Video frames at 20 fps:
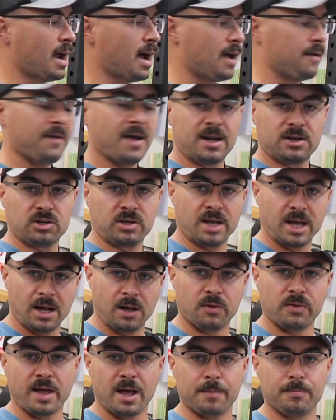I've actually
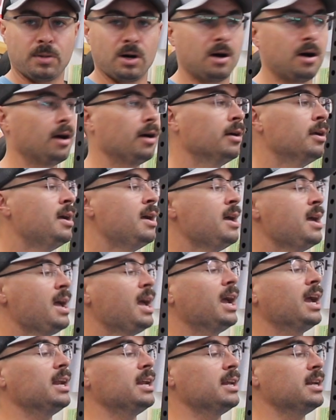held that bar,
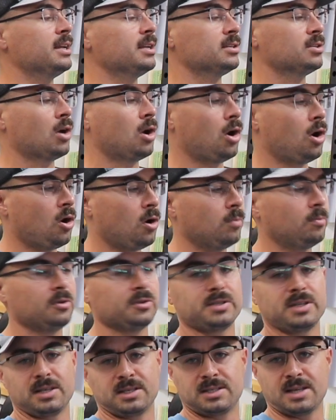and it is
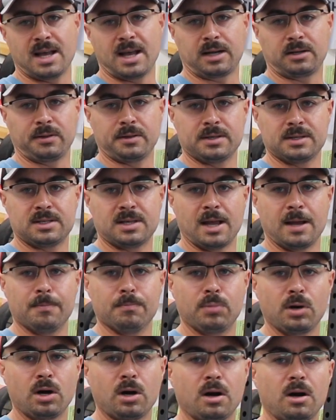almost exactly the same
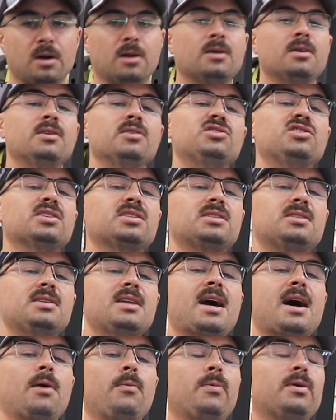bar, just
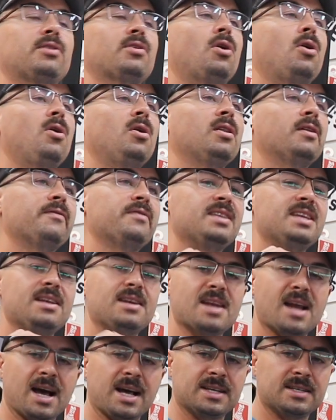not with all of the
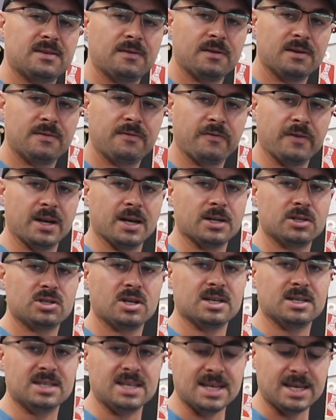nice
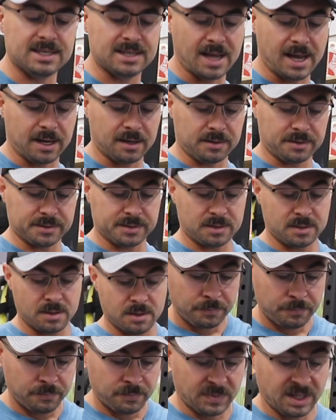finished details.
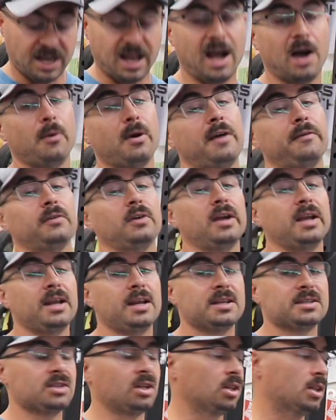However, it
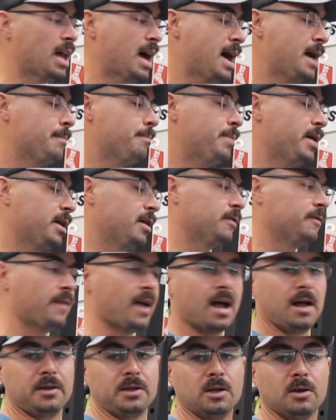is a lot better
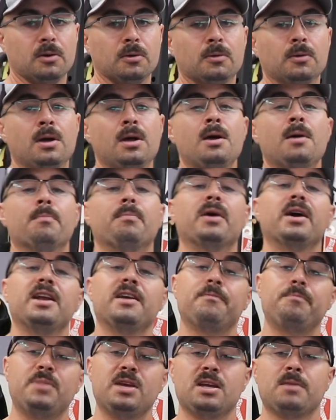value, but
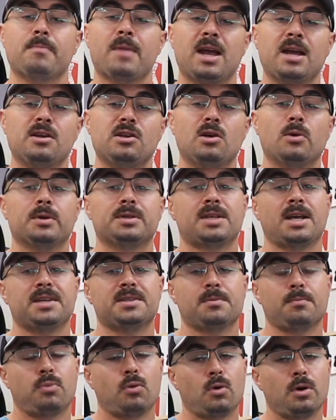if being made in USA
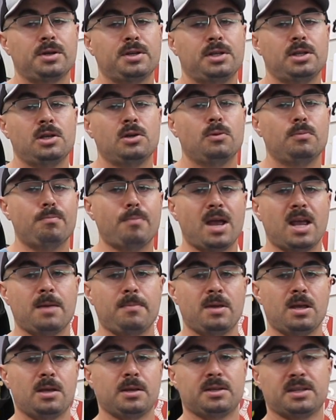is important to you,
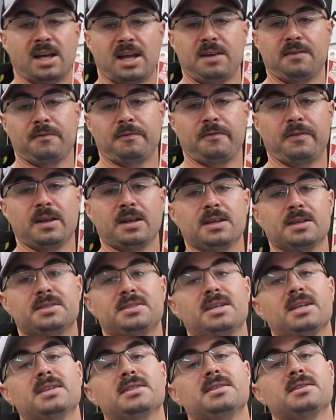maybe Titan
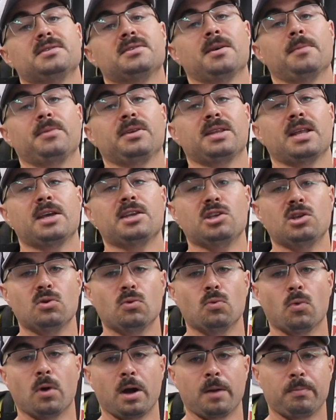Fitness isn't something that you
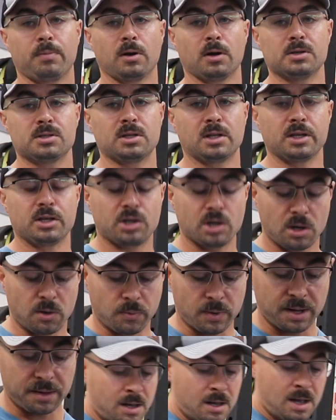want to personally go
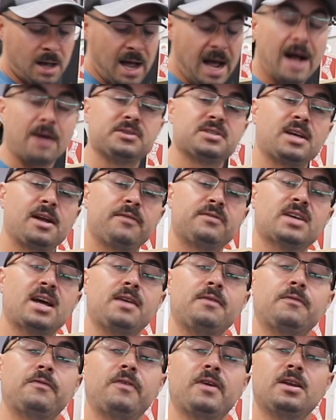with. Outside of
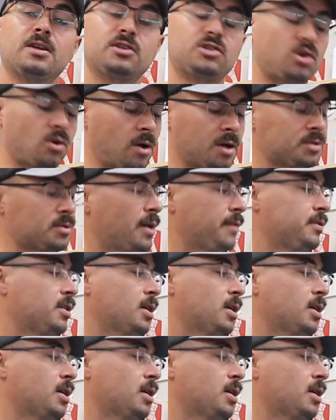Titan Fitness, you also have